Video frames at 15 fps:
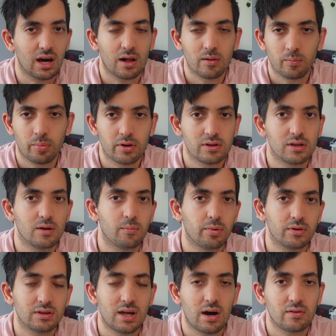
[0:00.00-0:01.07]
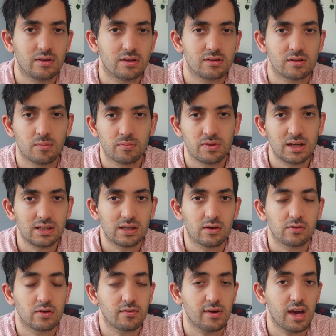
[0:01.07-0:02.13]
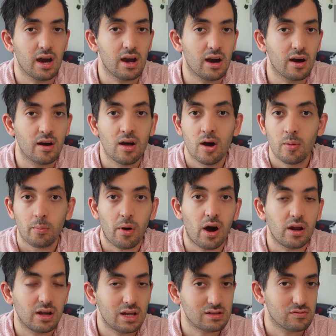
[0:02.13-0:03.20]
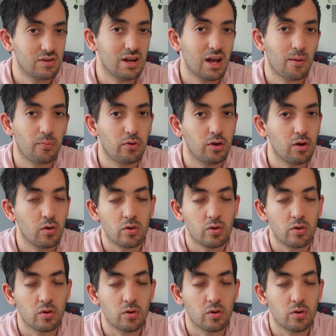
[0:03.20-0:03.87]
I'll put down some details over here, but that's really up to you.